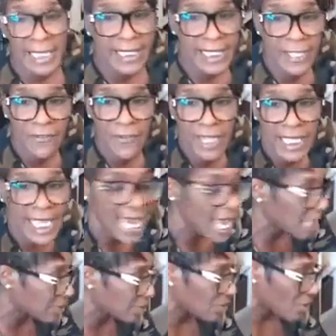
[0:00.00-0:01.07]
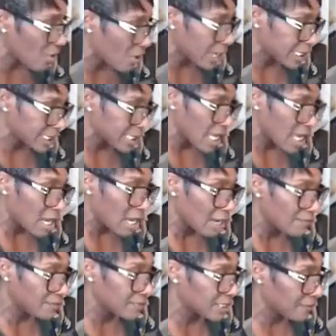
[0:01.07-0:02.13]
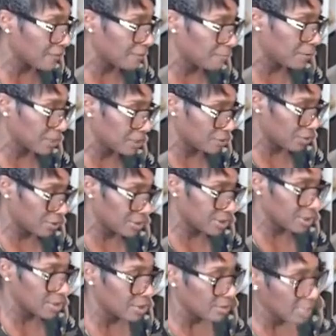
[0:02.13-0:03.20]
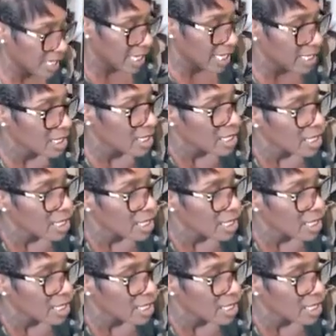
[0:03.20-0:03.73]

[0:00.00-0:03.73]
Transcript: different categories of different pictures, okay?